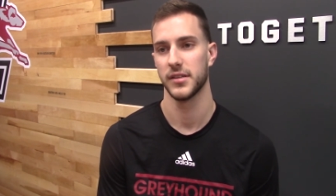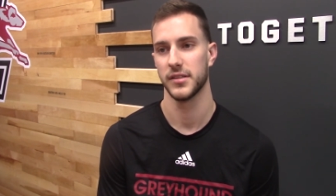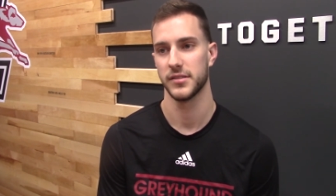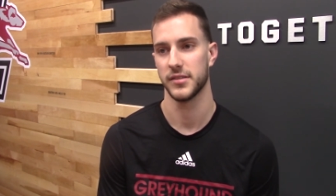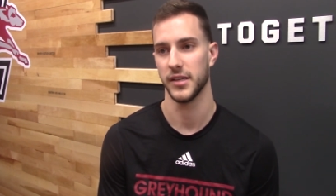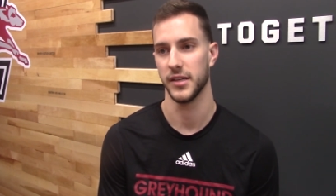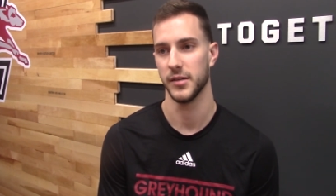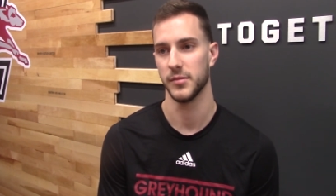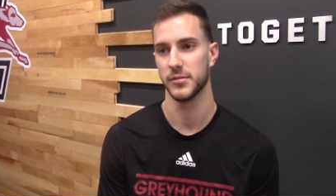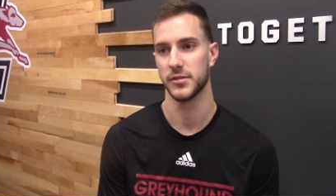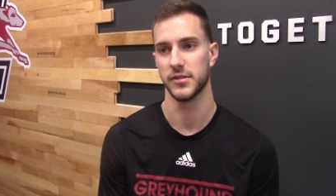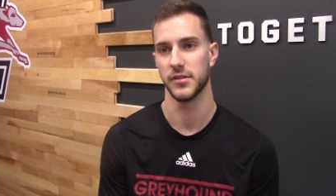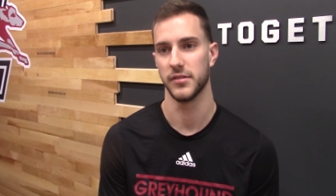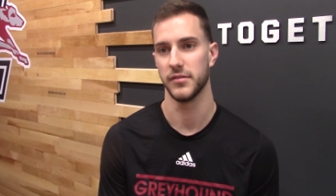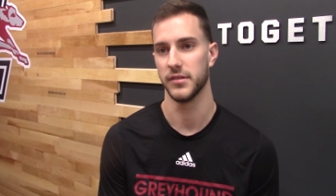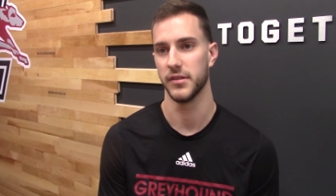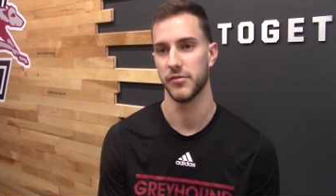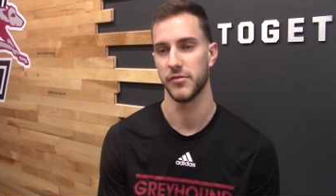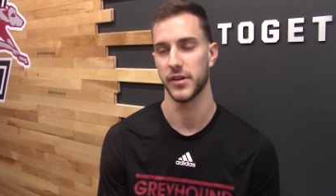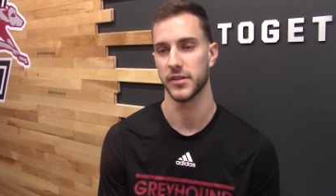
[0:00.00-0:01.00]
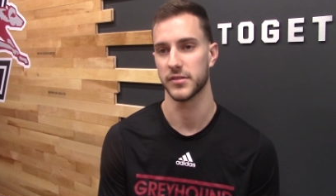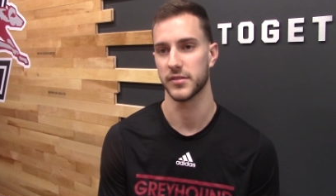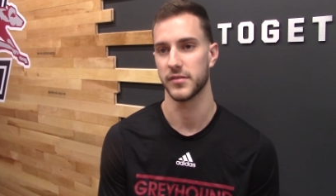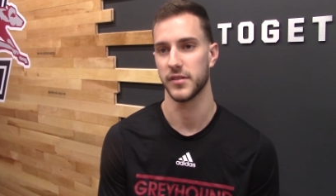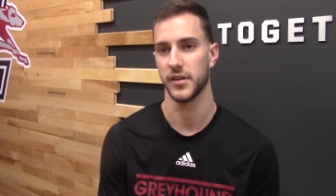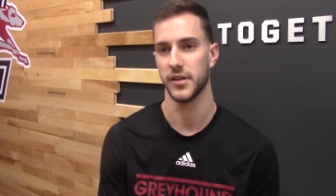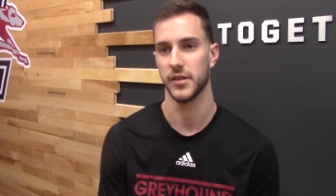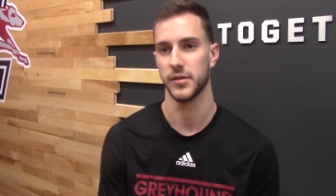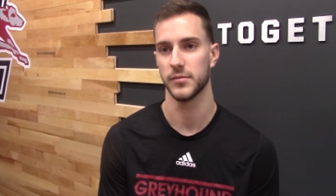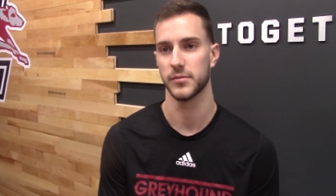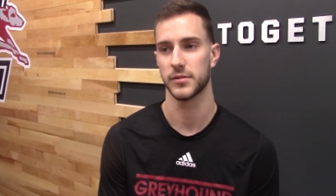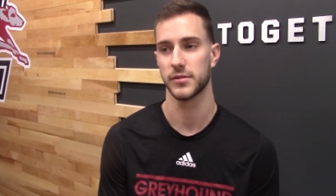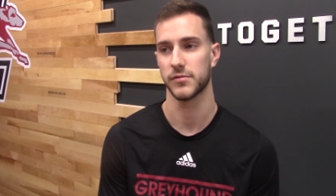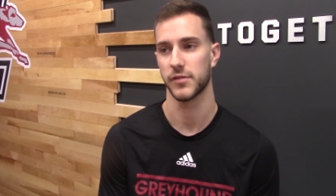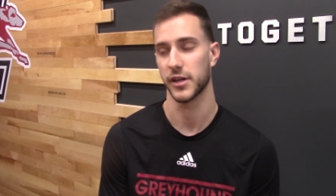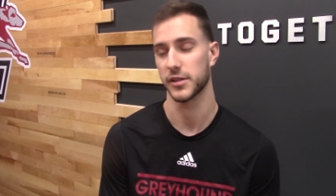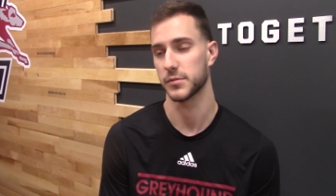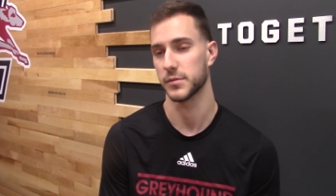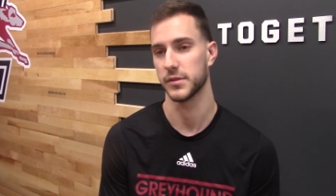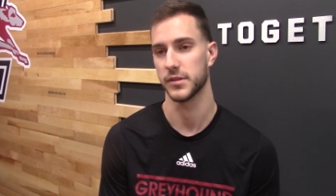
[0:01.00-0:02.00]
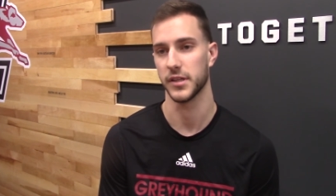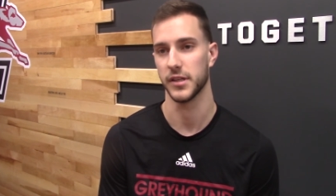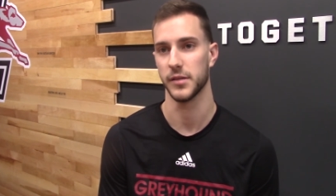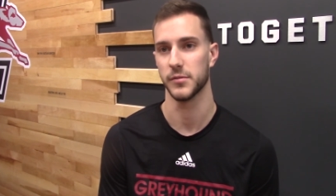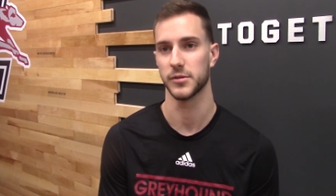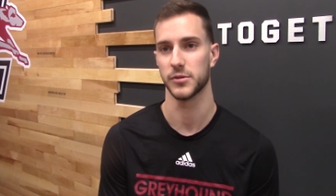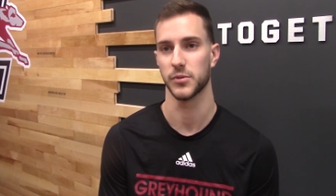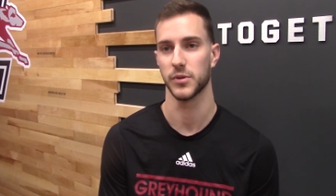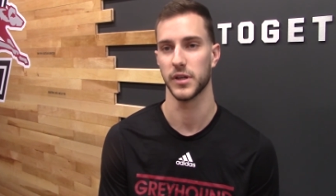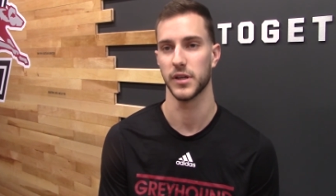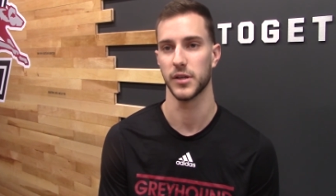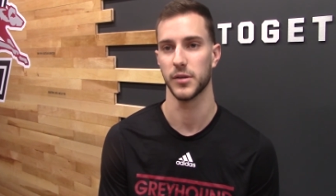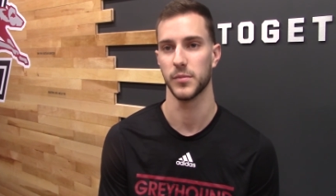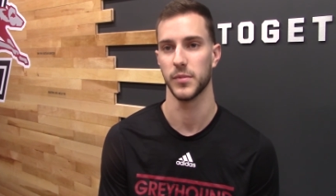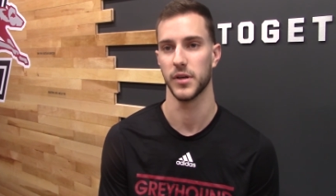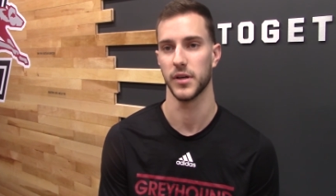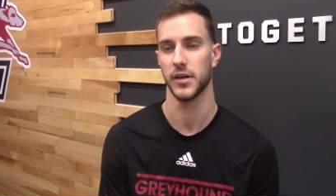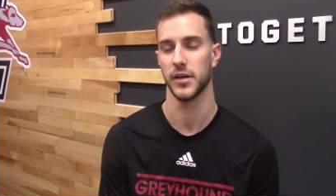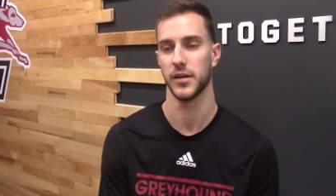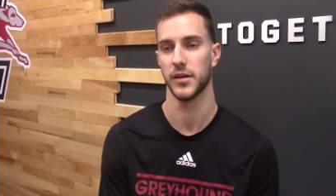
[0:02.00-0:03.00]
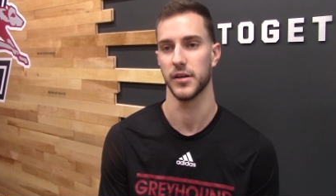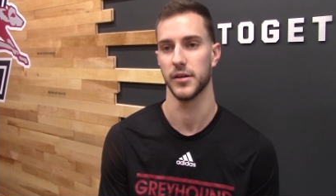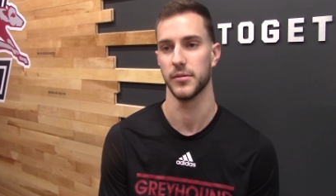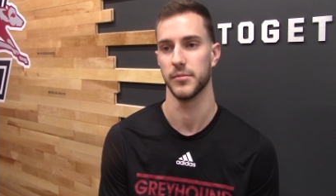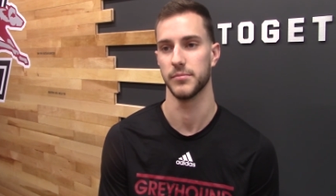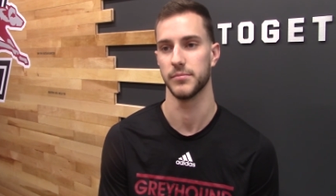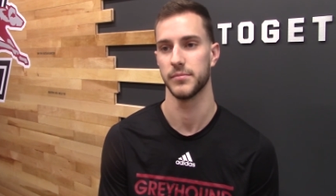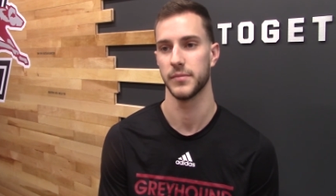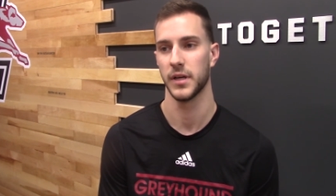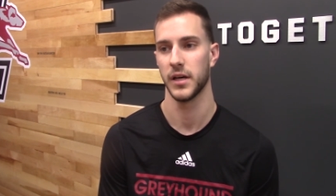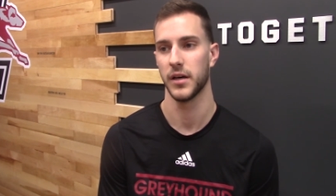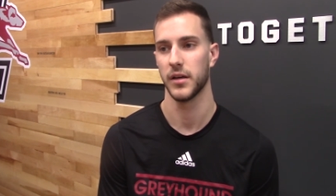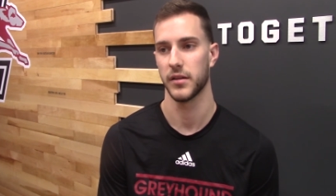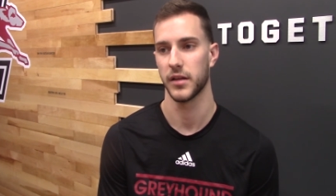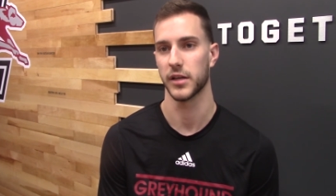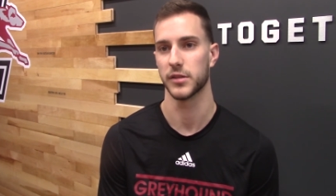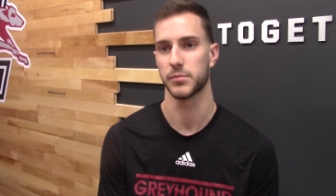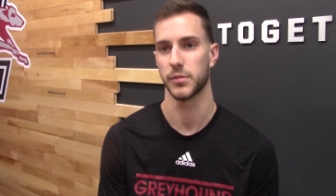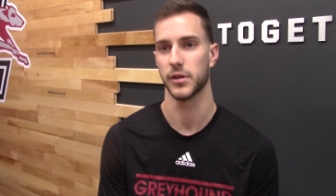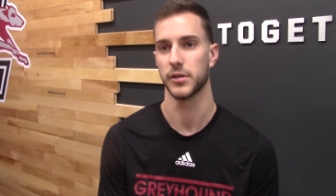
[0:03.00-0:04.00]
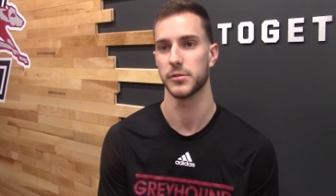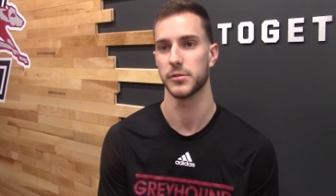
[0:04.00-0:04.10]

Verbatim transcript: teams, the defensive teams, freshman team as well. But um, it's pretty